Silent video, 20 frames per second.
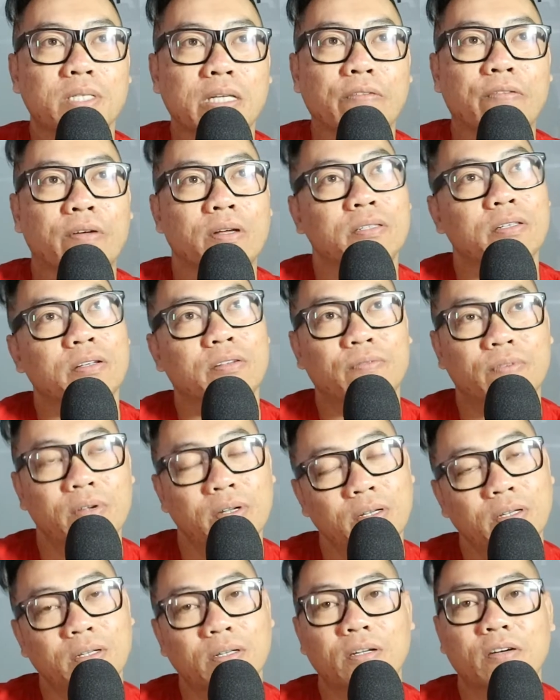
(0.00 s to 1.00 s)
civil
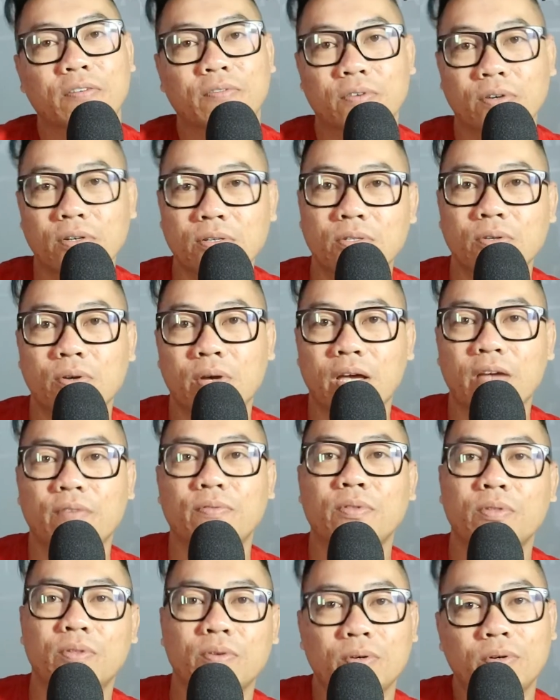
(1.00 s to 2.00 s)
servant, of course, you have
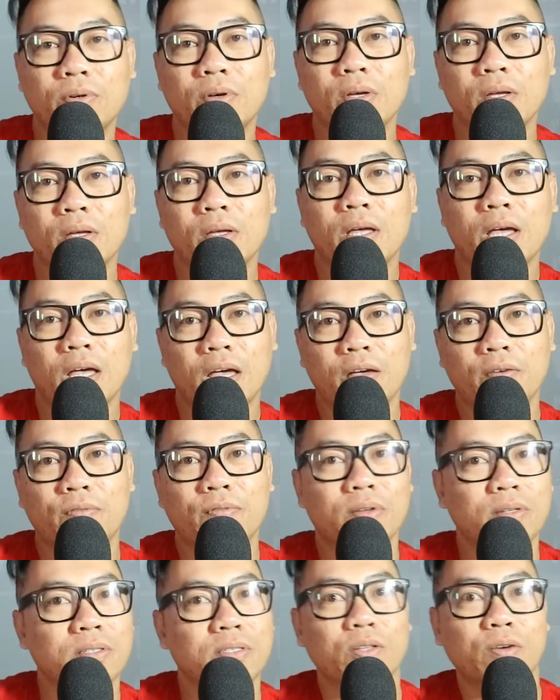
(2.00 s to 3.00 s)
to
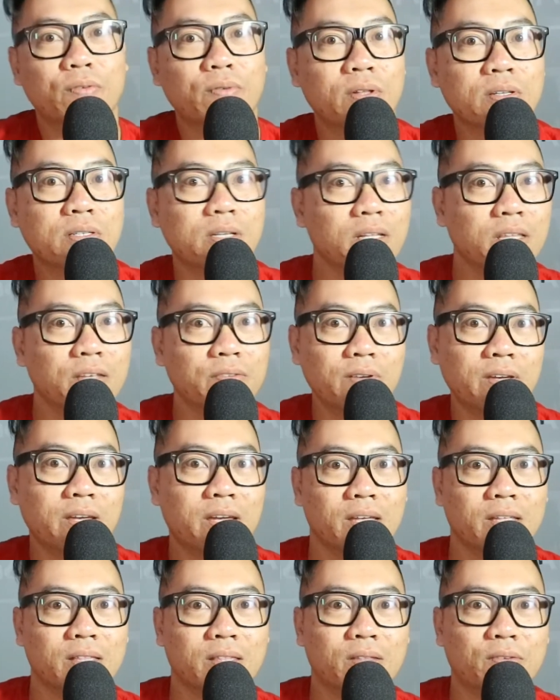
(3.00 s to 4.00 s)
have TOEFL
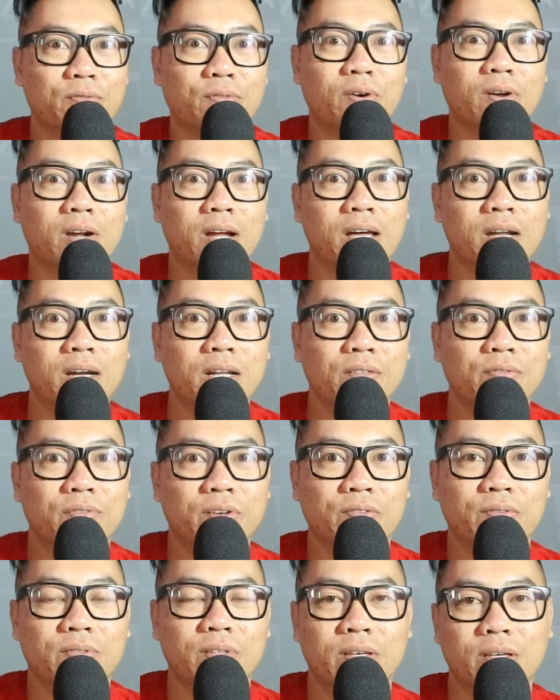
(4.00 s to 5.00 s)
certificate,
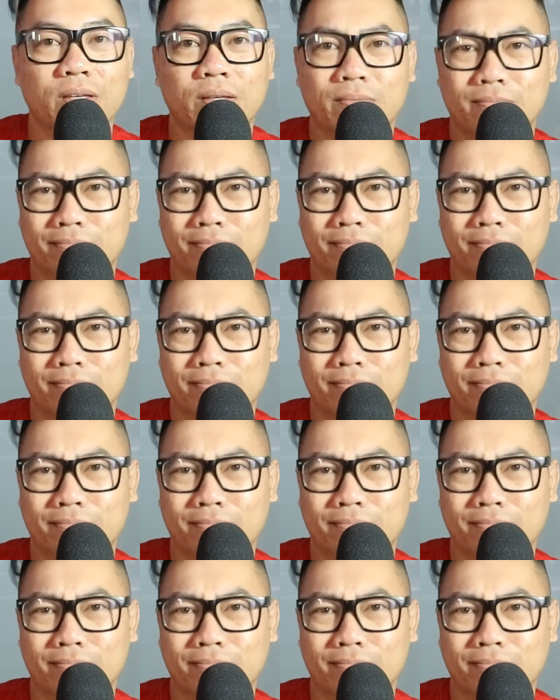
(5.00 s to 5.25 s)
450.